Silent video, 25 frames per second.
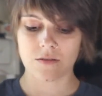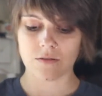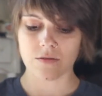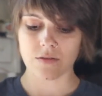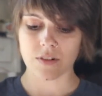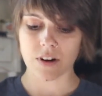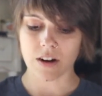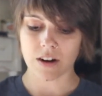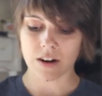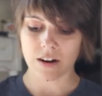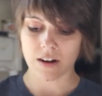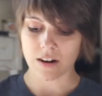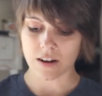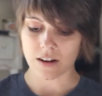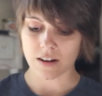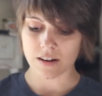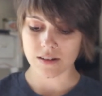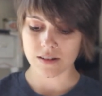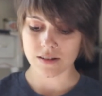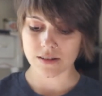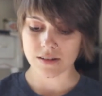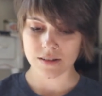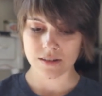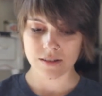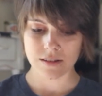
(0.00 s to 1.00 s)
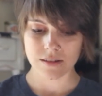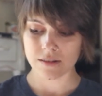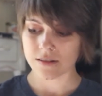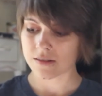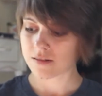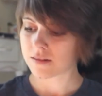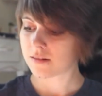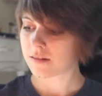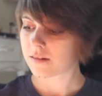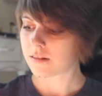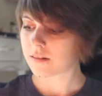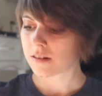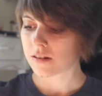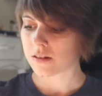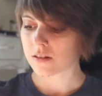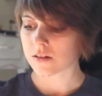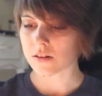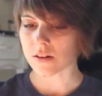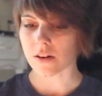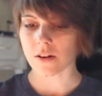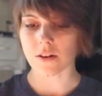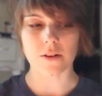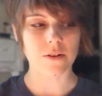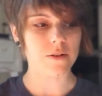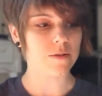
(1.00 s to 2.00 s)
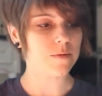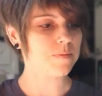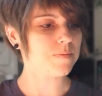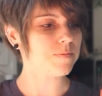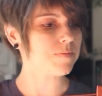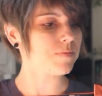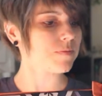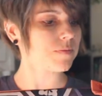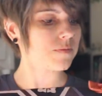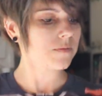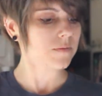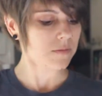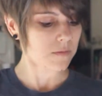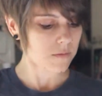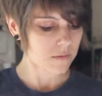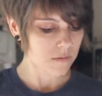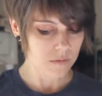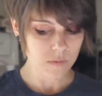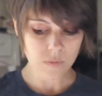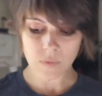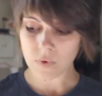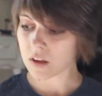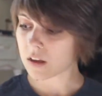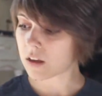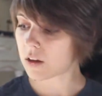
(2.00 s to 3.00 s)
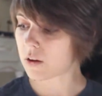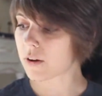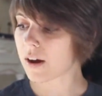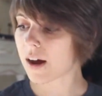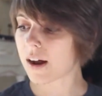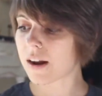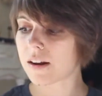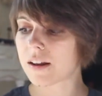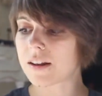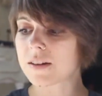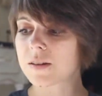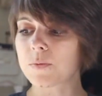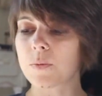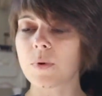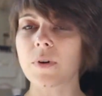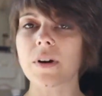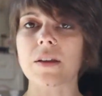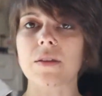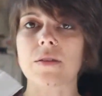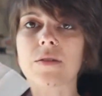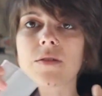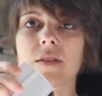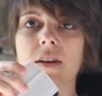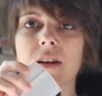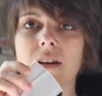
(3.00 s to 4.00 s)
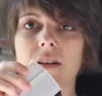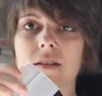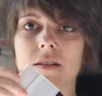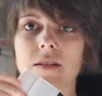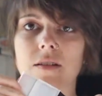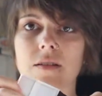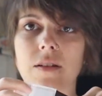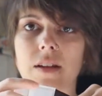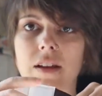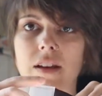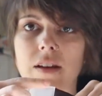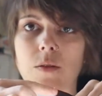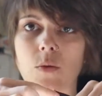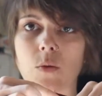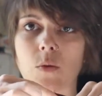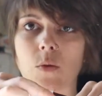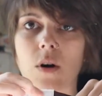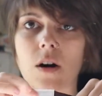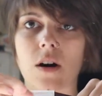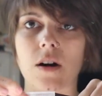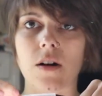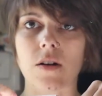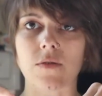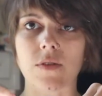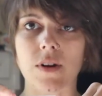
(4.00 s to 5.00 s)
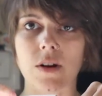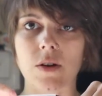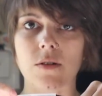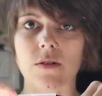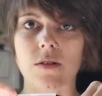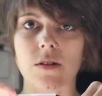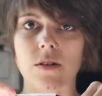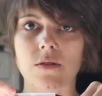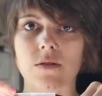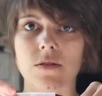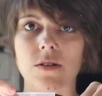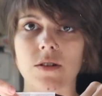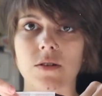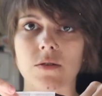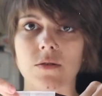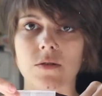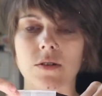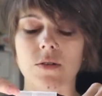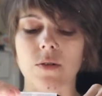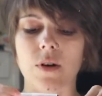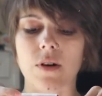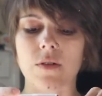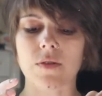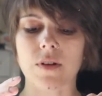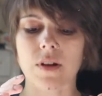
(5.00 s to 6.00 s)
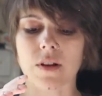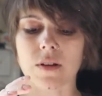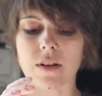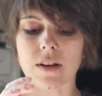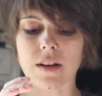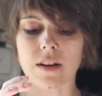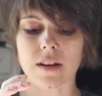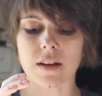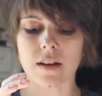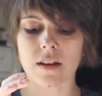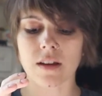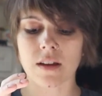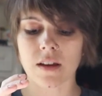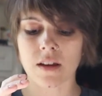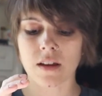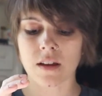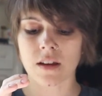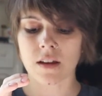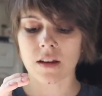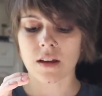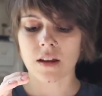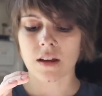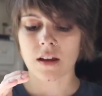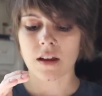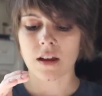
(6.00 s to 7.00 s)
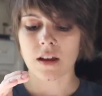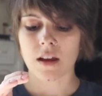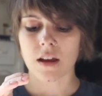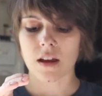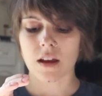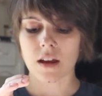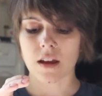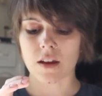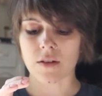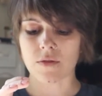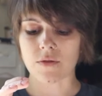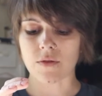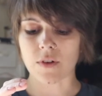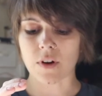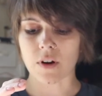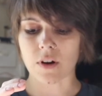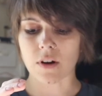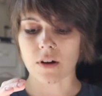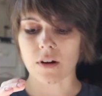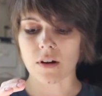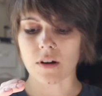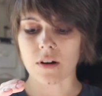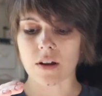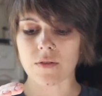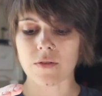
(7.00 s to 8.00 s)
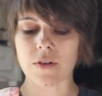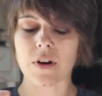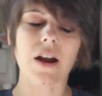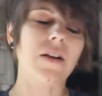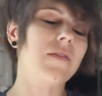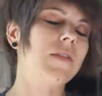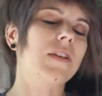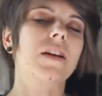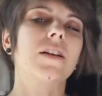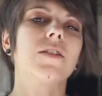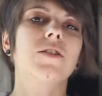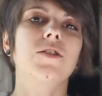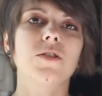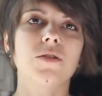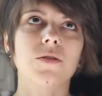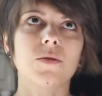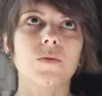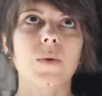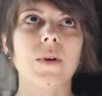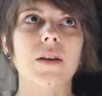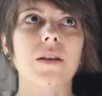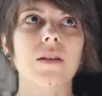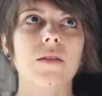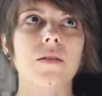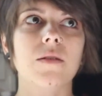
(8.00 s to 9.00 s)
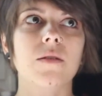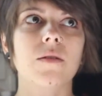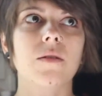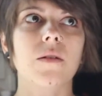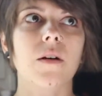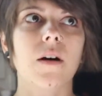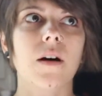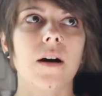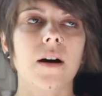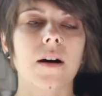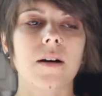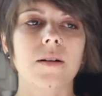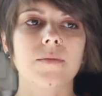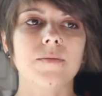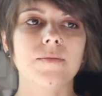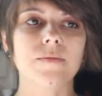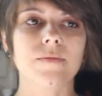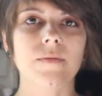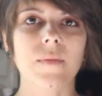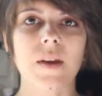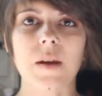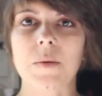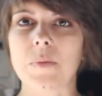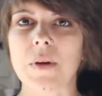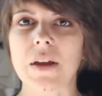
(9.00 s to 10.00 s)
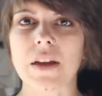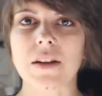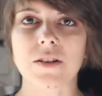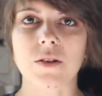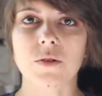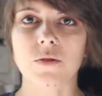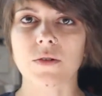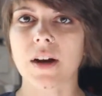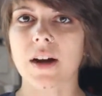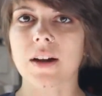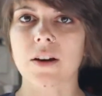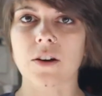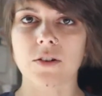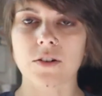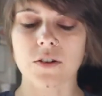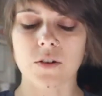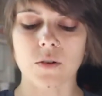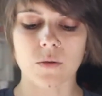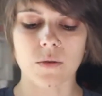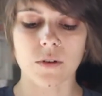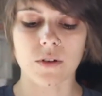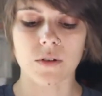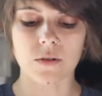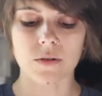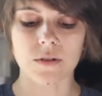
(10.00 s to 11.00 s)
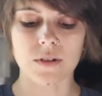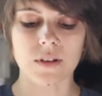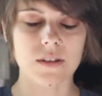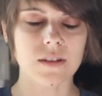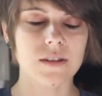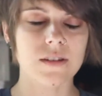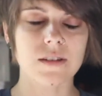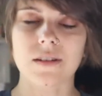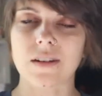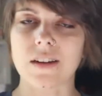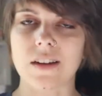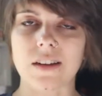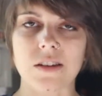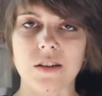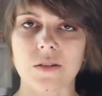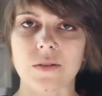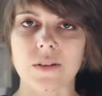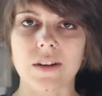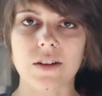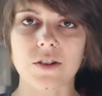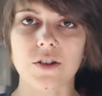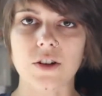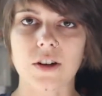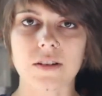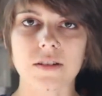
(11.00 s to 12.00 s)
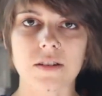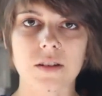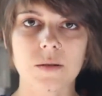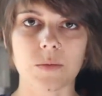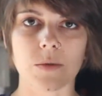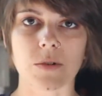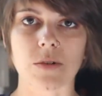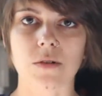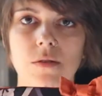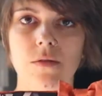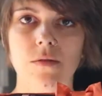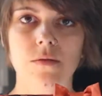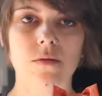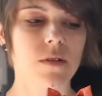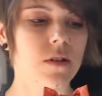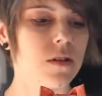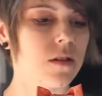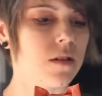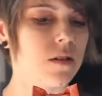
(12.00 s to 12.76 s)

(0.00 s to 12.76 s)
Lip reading: Very nice. So you got, it's pretty thick, like long Velcro too. So I feel like if you're having issues with it being too tight or too loose, it's easily adjustable